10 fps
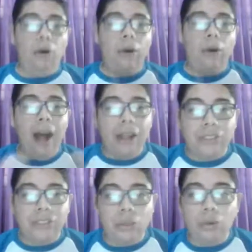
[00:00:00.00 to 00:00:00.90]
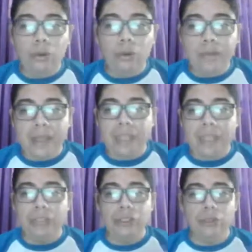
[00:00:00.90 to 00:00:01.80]
or also could
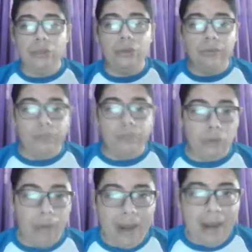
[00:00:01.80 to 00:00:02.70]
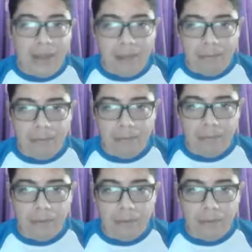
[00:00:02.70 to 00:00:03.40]
be your domain name.